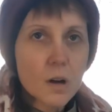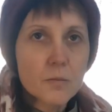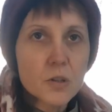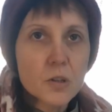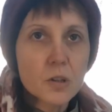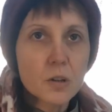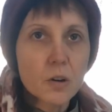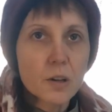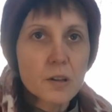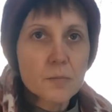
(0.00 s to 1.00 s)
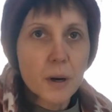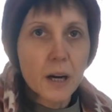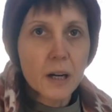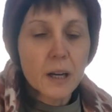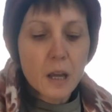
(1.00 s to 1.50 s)
I'm just going to grind this
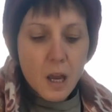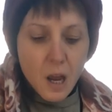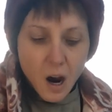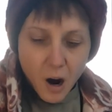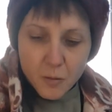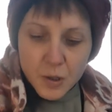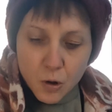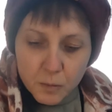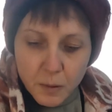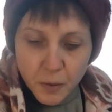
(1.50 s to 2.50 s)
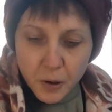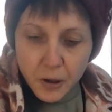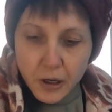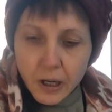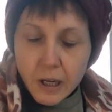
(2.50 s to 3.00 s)
back. I would normally put
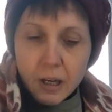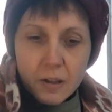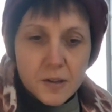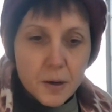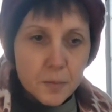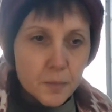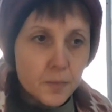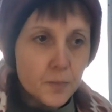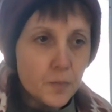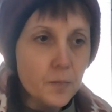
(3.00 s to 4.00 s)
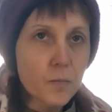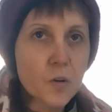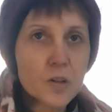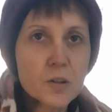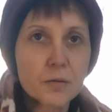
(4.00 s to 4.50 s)
some
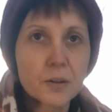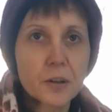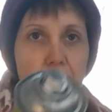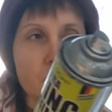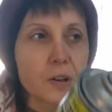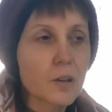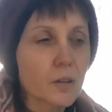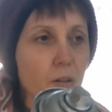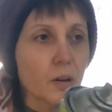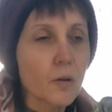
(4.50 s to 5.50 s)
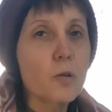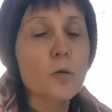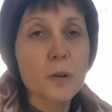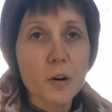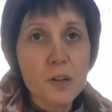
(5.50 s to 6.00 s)
rust converter. I would
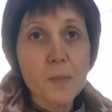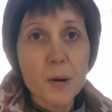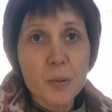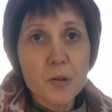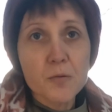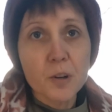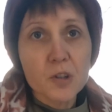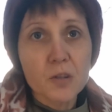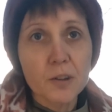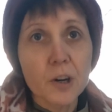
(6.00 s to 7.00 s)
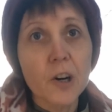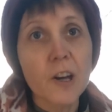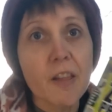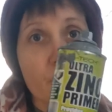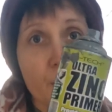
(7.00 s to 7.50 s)
normally grind it back, put some rust converter,
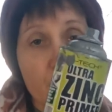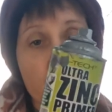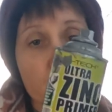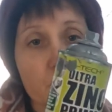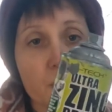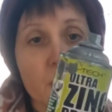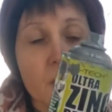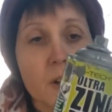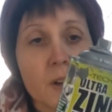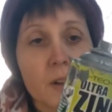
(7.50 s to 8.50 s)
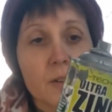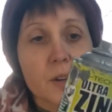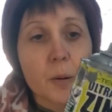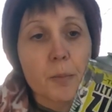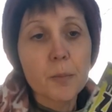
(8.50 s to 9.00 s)
and then put
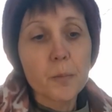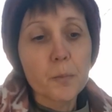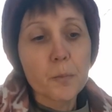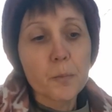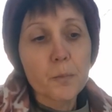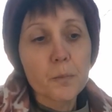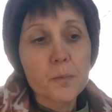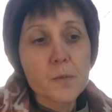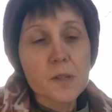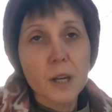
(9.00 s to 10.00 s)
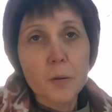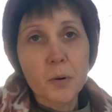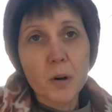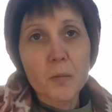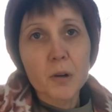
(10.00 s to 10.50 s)
some zinc
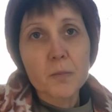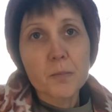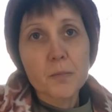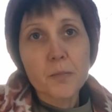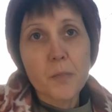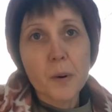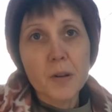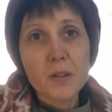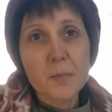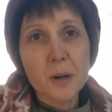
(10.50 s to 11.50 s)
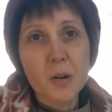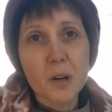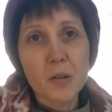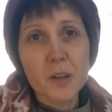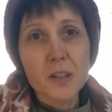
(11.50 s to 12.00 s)
primer. But to be
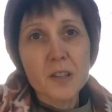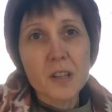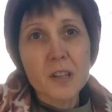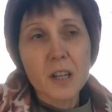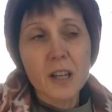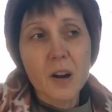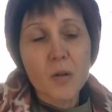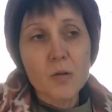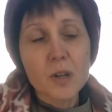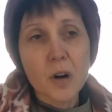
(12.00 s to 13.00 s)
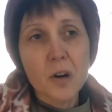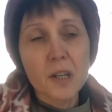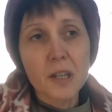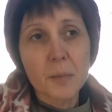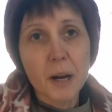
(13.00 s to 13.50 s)
quite honest, it's a little
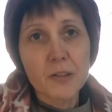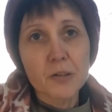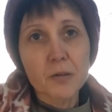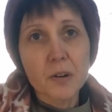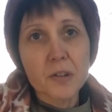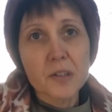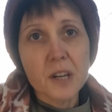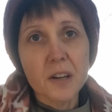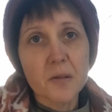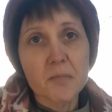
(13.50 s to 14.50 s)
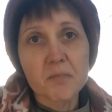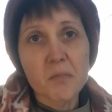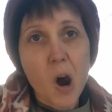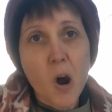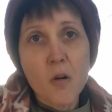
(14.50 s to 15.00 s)
tiny patch of rust and I'm
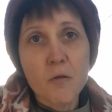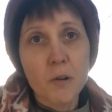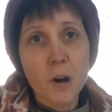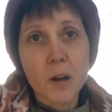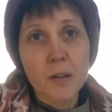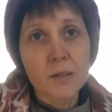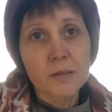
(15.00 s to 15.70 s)
over it.